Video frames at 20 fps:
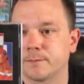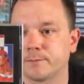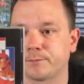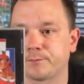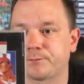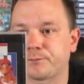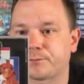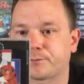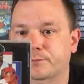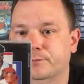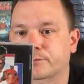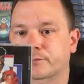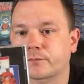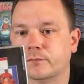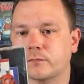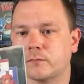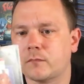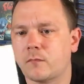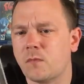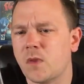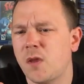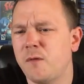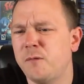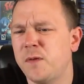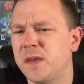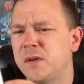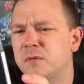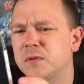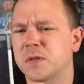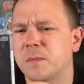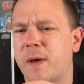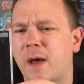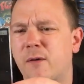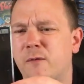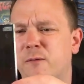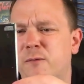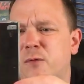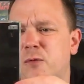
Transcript: I think it was about